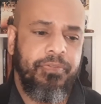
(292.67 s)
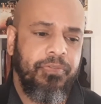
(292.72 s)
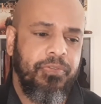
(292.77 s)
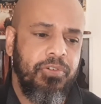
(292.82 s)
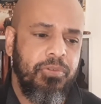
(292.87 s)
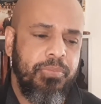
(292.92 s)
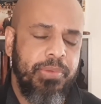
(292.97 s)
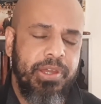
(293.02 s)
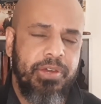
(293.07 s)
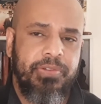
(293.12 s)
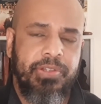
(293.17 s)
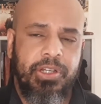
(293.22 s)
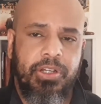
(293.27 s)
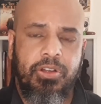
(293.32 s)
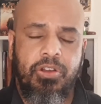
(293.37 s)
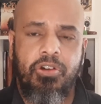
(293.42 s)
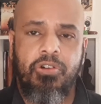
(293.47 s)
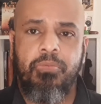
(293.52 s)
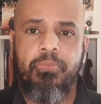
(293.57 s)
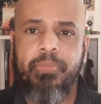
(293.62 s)
We'll be able to
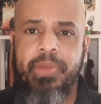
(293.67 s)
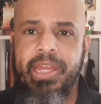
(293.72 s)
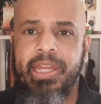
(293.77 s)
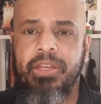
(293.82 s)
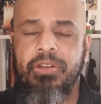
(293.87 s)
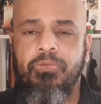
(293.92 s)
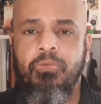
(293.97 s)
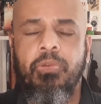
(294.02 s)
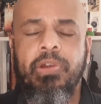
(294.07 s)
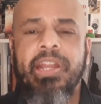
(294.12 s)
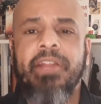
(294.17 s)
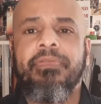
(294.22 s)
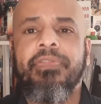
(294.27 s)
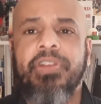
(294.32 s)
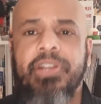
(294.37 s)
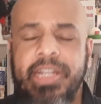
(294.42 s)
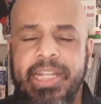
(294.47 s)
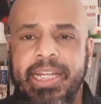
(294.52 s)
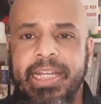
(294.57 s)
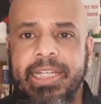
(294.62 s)
commingle.
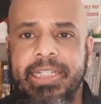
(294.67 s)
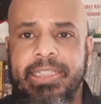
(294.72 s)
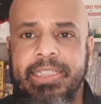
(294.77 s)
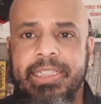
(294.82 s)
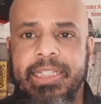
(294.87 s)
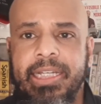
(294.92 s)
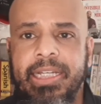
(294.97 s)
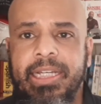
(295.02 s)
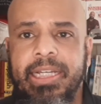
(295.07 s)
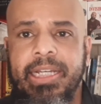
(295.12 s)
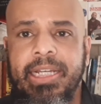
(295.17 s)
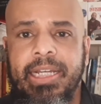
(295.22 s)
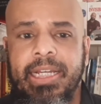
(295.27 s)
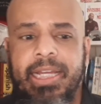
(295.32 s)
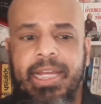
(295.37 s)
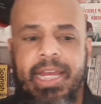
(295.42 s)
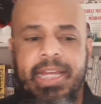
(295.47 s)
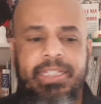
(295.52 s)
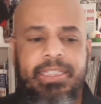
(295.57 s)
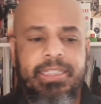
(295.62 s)
Whatever it is,
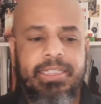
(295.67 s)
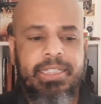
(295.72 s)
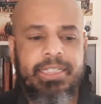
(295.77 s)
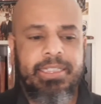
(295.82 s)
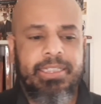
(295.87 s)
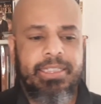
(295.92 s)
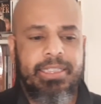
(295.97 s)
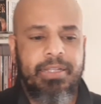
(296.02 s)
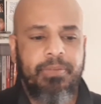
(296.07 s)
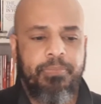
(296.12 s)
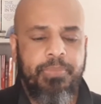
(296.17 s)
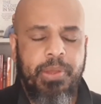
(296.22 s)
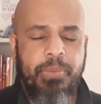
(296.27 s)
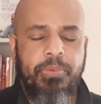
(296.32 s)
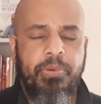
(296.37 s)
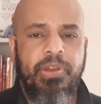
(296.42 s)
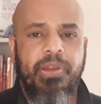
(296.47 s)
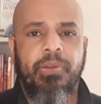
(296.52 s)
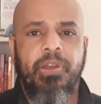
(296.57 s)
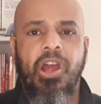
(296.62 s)
it's just
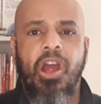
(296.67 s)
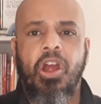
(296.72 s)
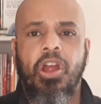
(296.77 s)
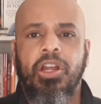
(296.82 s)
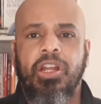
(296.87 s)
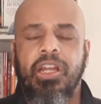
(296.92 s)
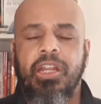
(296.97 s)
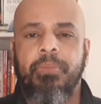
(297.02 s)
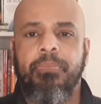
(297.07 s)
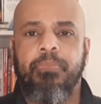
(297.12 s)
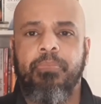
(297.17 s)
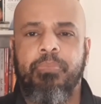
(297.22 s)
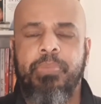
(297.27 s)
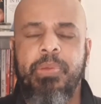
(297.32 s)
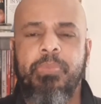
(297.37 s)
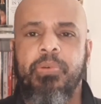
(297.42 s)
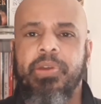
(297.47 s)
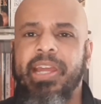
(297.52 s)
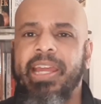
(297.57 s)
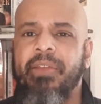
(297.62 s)
people
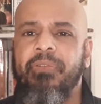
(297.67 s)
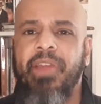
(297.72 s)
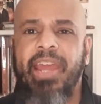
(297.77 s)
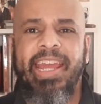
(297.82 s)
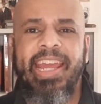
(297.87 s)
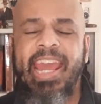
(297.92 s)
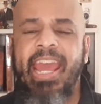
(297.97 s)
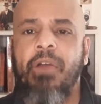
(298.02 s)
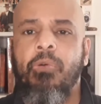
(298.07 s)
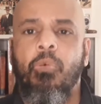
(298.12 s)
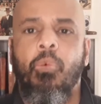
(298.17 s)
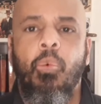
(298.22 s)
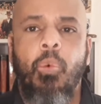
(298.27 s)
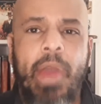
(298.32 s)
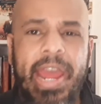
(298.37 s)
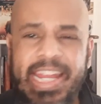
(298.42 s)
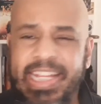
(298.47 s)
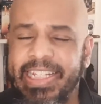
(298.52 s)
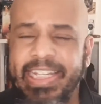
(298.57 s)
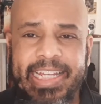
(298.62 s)
can't
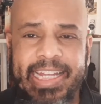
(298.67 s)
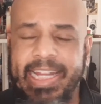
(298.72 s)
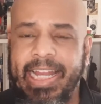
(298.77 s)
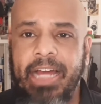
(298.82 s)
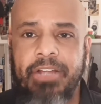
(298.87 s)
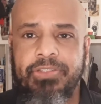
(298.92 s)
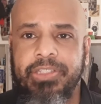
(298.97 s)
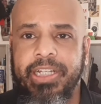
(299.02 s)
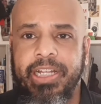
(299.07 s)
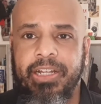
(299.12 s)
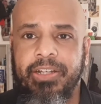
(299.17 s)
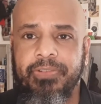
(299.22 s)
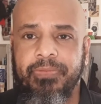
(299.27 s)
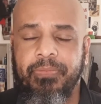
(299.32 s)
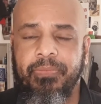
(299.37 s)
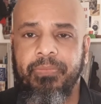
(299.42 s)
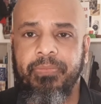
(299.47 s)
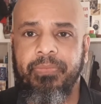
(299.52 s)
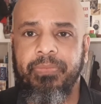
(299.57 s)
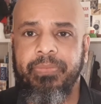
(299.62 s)
wait to get out there
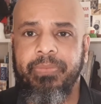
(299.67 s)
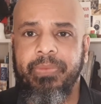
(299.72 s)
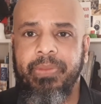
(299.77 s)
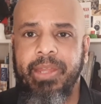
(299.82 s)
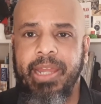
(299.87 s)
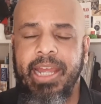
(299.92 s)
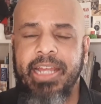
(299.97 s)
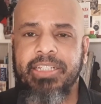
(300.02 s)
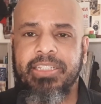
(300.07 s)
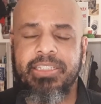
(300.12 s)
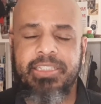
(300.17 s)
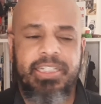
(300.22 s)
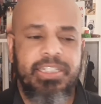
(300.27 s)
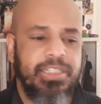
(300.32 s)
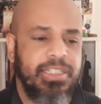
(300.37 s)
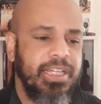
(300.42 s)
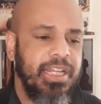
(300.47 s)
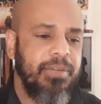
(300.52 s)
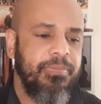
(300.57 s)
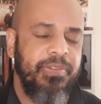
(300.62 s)
It's
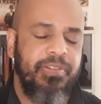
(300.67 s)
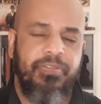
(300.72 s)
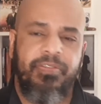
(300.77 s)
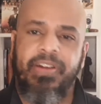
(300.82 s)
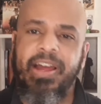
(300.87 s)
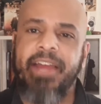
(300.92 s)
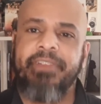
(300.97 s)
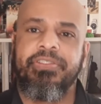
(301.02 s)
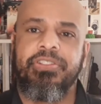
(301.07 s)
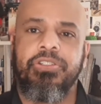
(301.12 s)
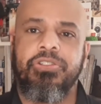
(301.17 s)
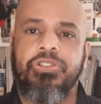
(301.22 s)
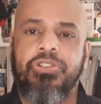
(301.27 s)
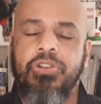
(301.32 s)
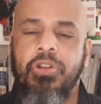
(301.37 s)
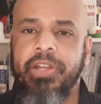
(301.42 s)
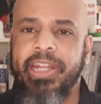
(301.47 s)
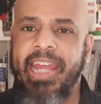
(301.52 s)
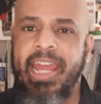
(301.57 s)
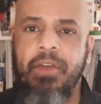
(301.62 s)
just going to be revived so
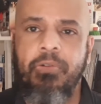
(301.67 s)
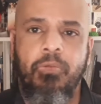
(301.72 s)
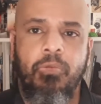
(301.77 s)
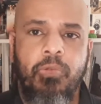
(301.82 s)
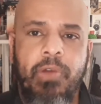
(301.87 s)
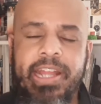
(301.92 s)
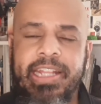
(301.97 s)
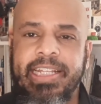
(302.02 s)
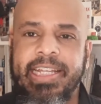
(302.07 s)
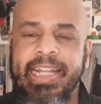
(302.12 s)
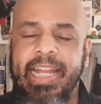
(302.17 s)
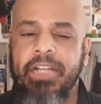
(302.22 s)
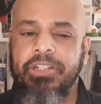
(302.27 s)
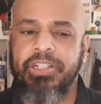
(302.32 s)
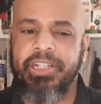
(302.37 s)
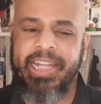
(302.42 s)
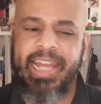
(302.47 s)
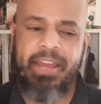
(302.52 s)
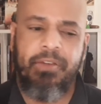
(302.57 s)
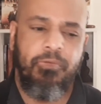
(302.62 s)
strong. Can't wait to get out
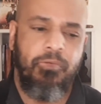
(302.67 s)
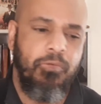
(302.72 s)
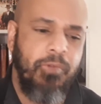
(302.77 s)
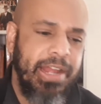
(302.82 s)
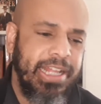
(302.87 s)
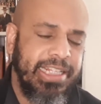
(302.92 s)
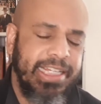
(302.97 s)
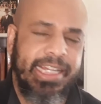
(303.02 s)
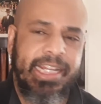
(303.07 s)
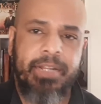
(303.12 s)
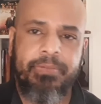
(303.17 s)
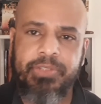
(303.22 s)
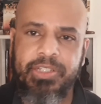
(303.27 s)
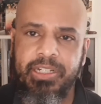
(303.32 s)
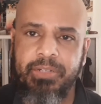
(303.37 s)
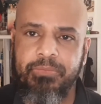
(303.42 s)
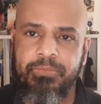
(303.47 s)
there. Can't wait to get up to the